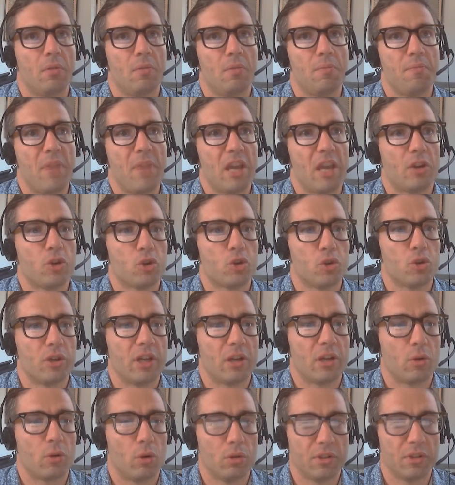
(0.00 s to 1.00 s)
make sure
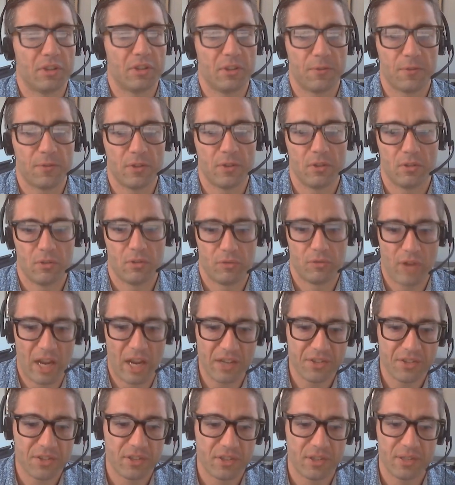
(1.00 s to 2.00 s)
that all the different
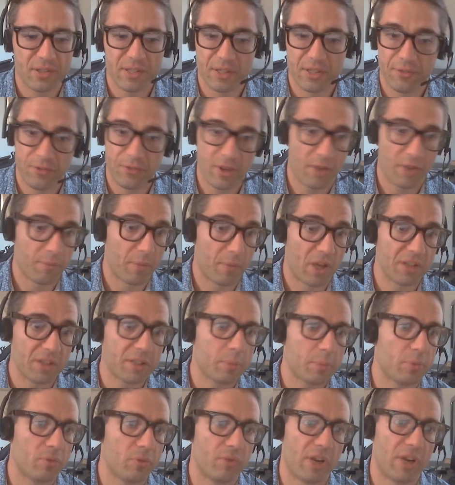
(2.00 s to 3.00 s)
rasters, if we have
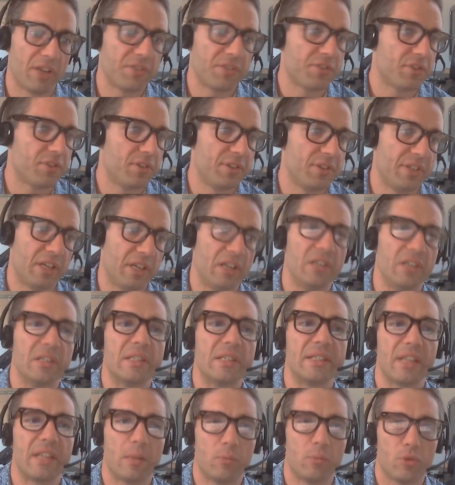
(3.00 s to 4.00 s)
multiple rasters, they're in the
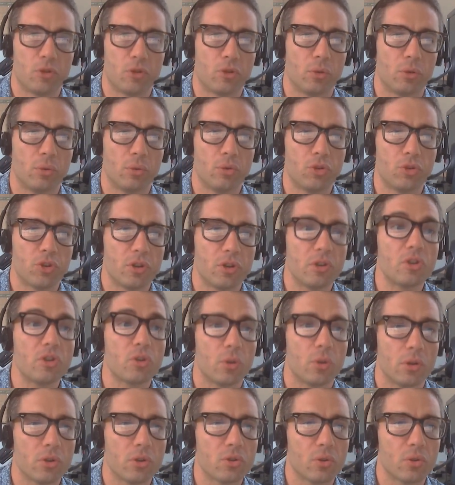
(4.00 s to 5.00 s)
same resolution,
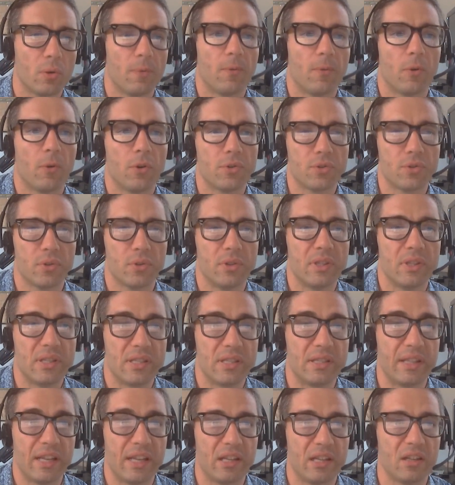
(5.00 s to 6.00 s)
so on and so forth. So this
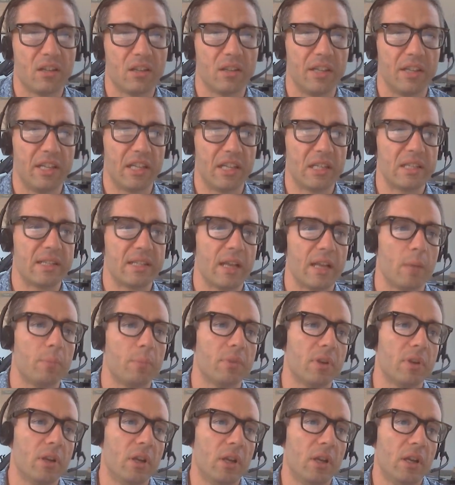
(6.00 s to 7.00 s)
data cleaning step.
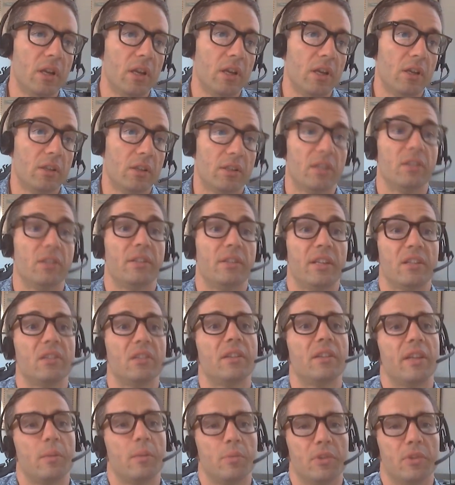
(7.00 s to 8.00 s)
Then data
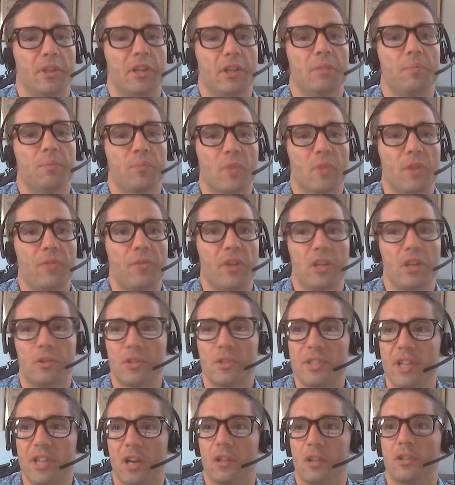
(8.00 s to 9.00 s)
labeling. We need
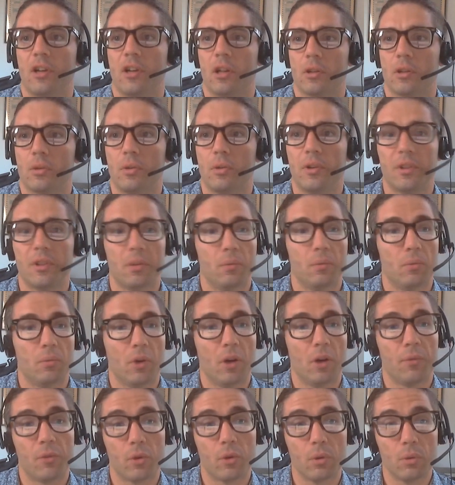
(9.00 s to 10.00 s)
to tell the algorithm
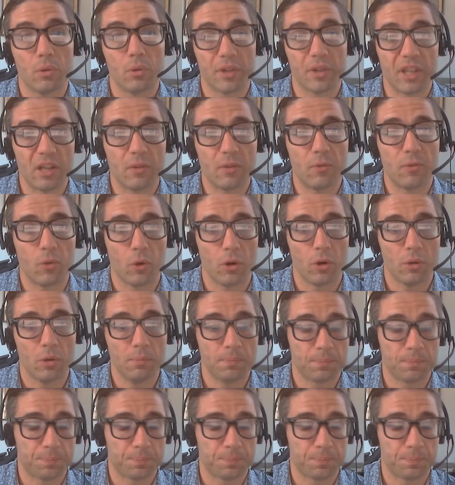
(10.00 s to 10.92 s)
what we're looking for.